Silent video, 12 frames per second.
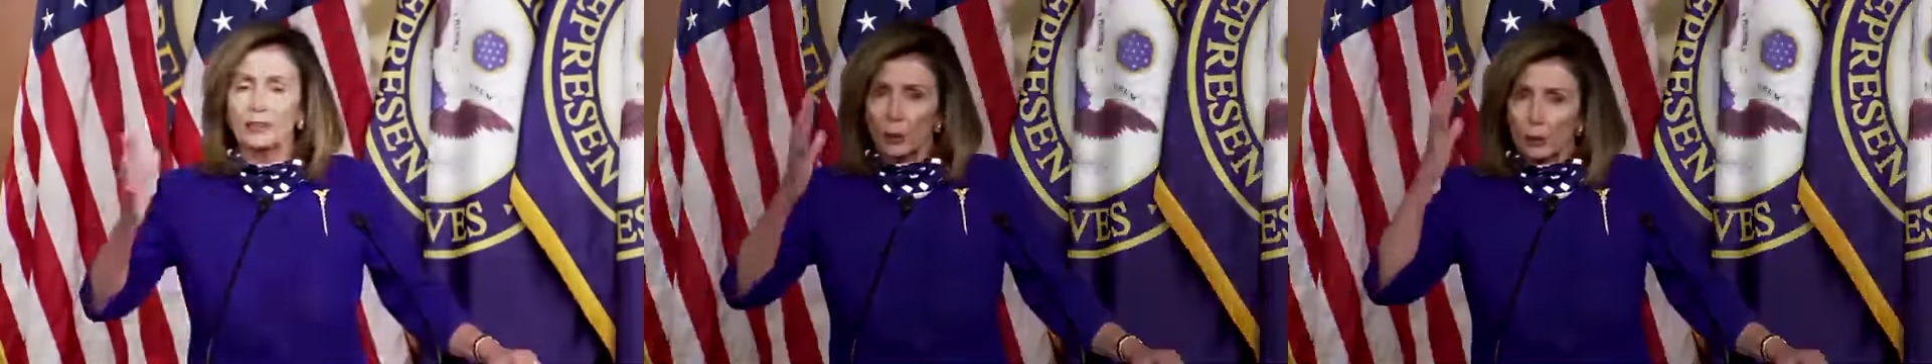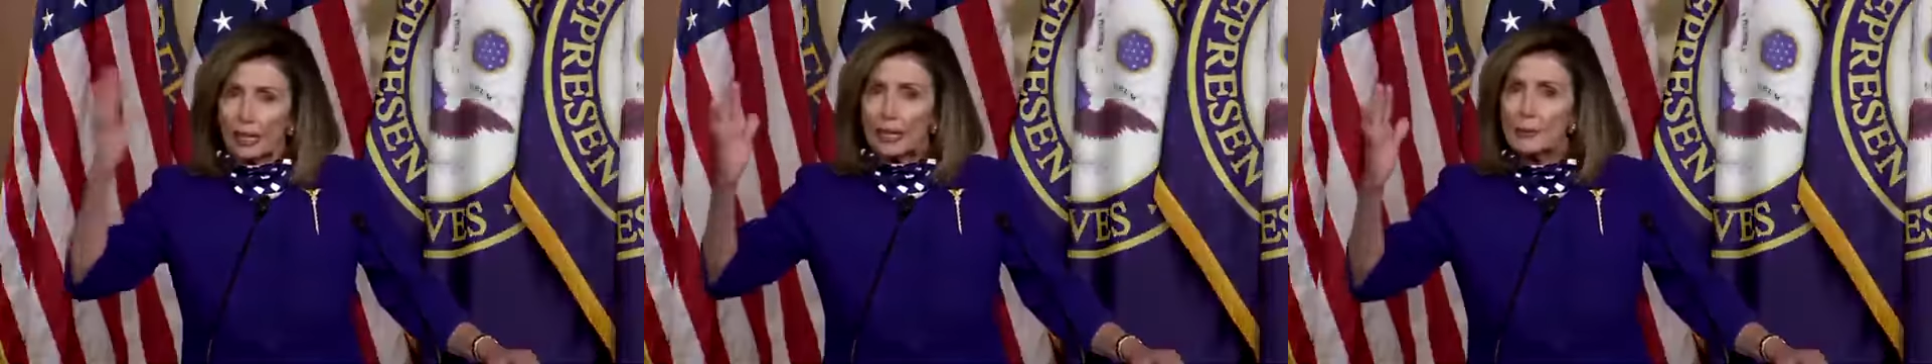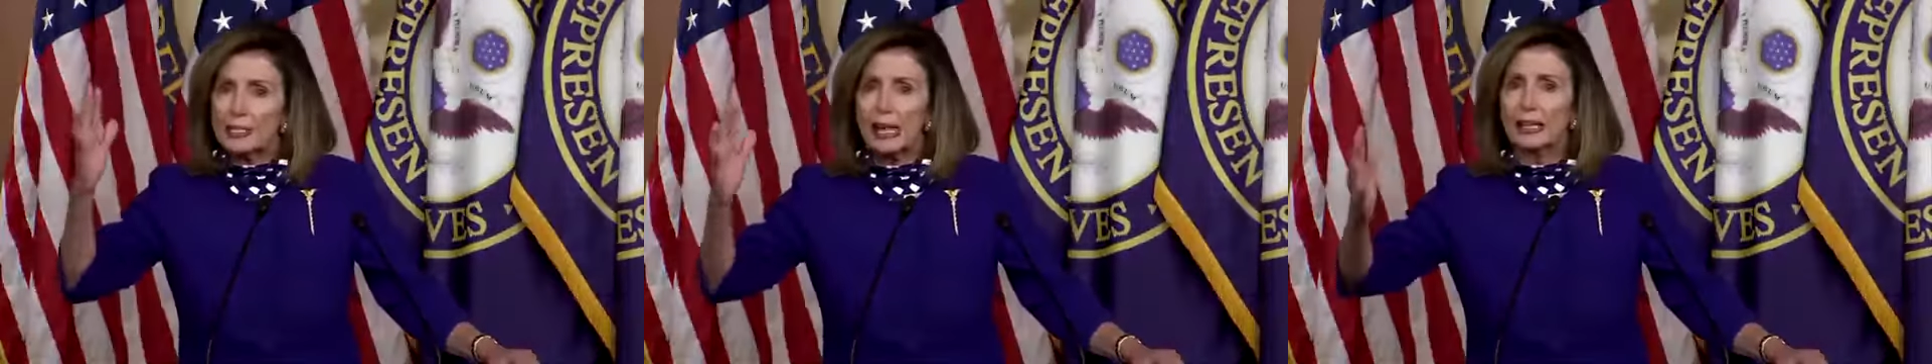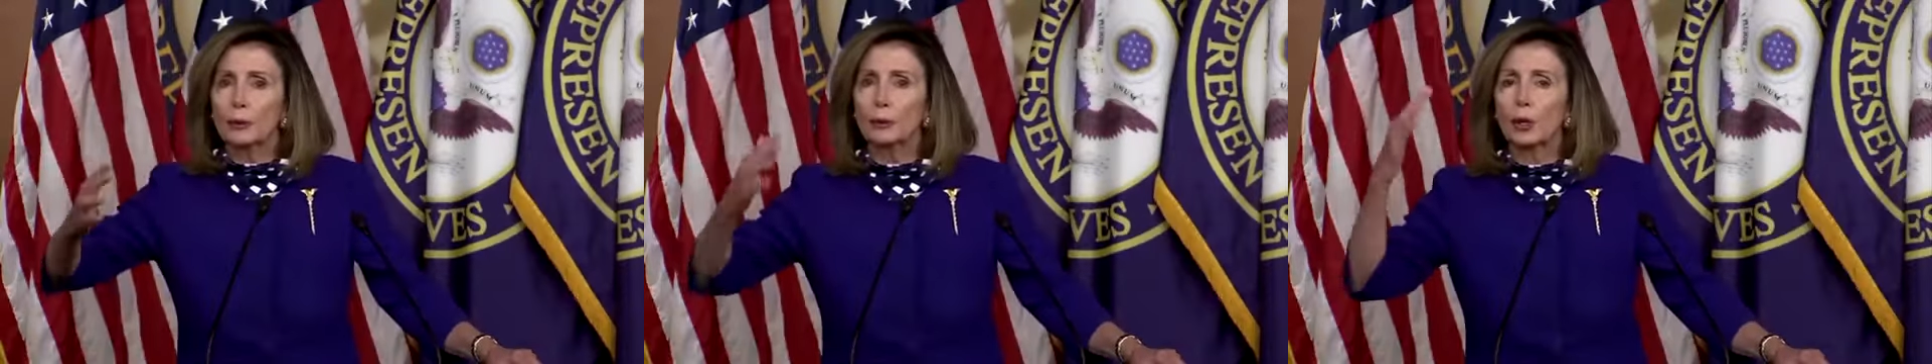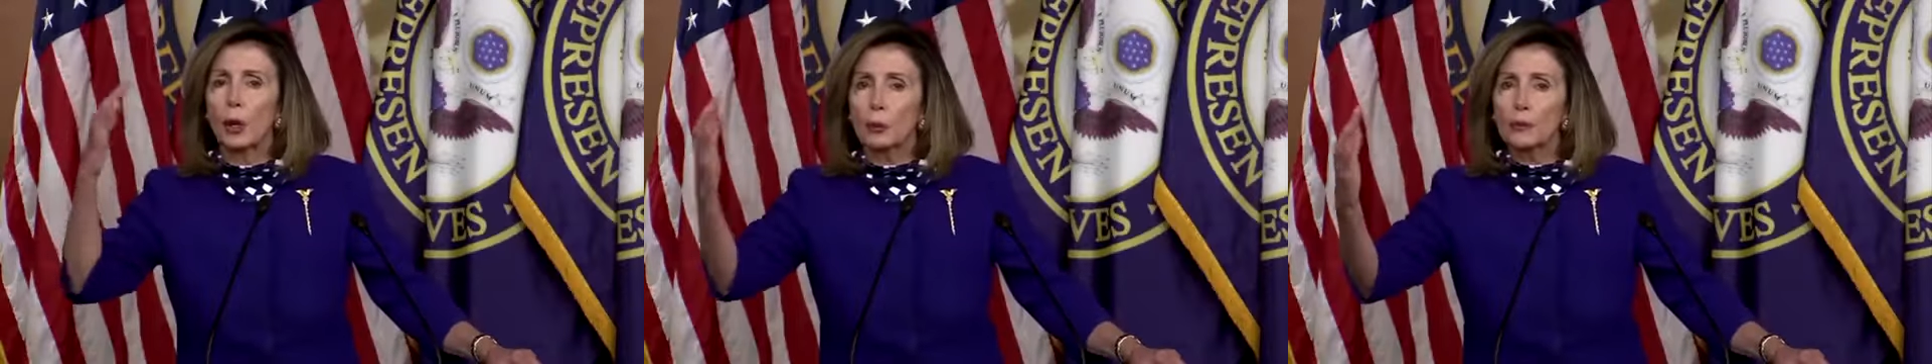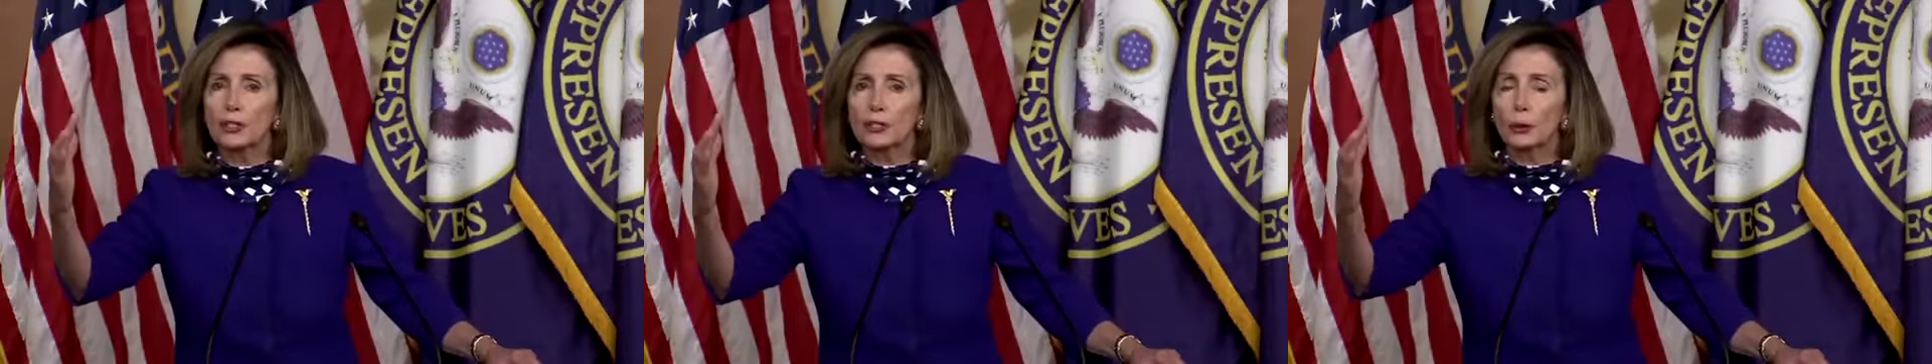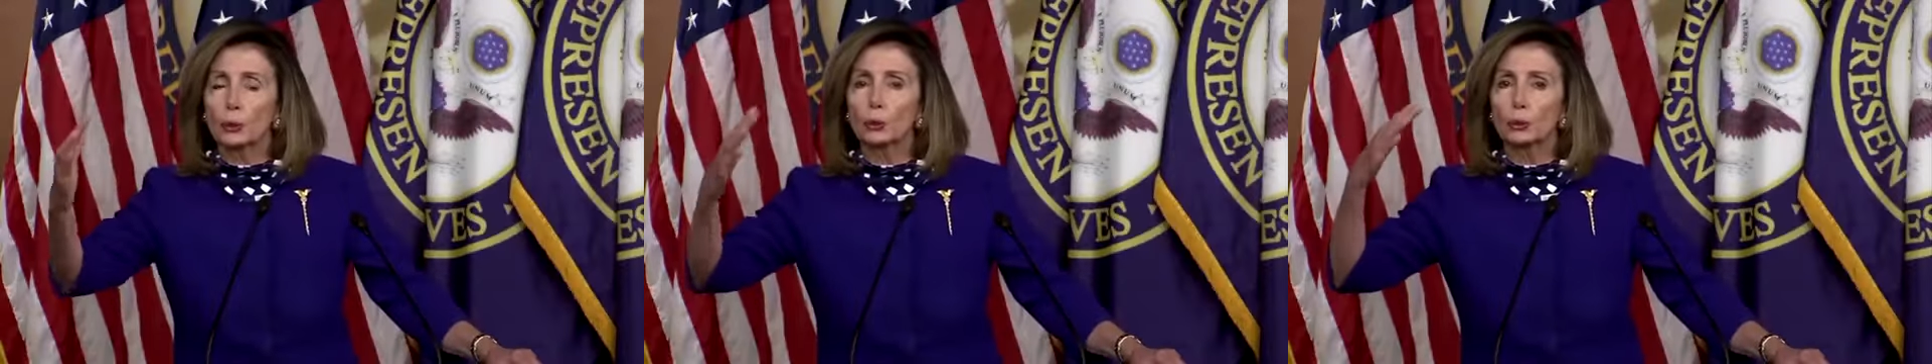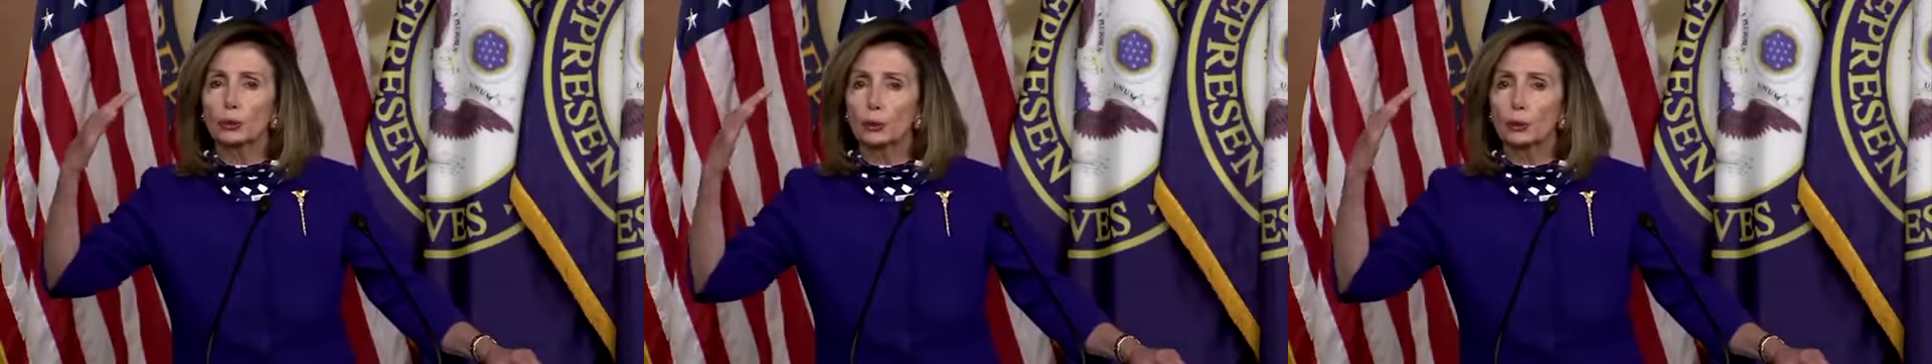know, we keep saying you want to open the schools,